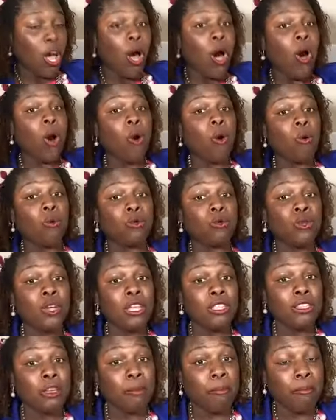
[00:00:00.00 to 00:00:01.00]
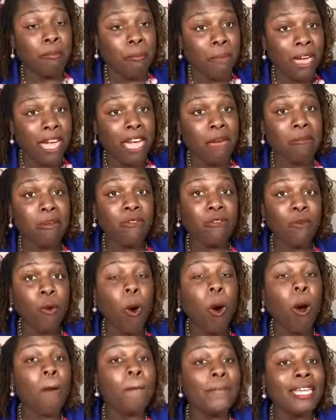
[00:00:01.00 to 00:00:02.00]
Oh, the man
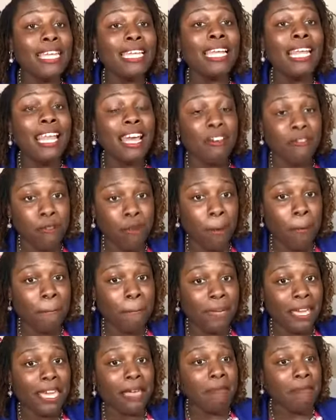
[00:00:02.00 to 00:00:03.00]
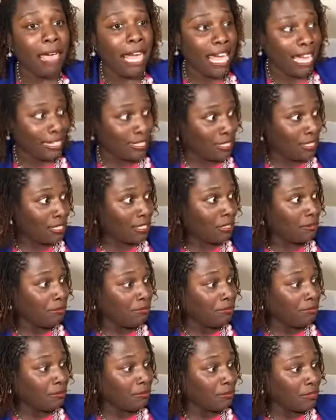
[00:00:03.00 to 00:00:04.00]
before me left a big mess
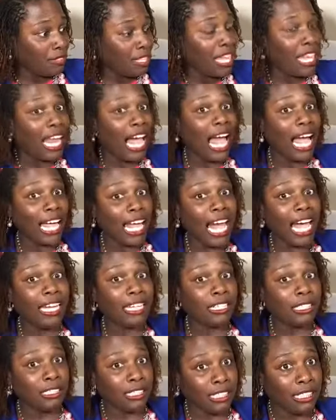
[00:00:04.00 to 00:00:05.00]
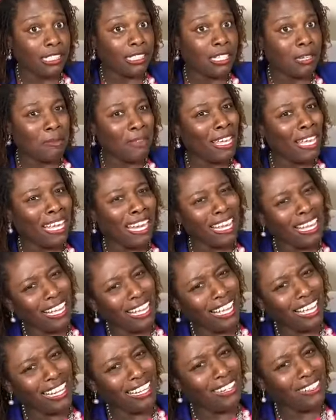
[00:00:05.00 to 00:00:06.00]
that I got to clean up, and
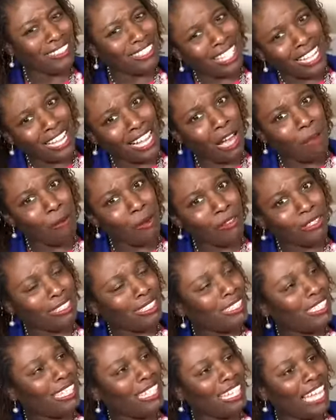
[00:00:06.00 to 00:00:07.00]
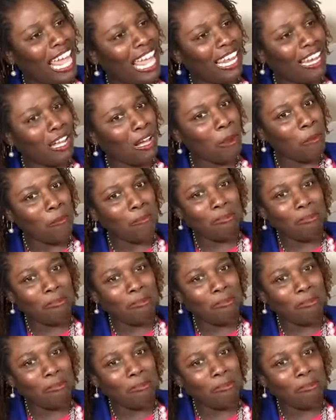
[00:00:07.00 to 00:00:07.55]
I don't think I want to clean that up.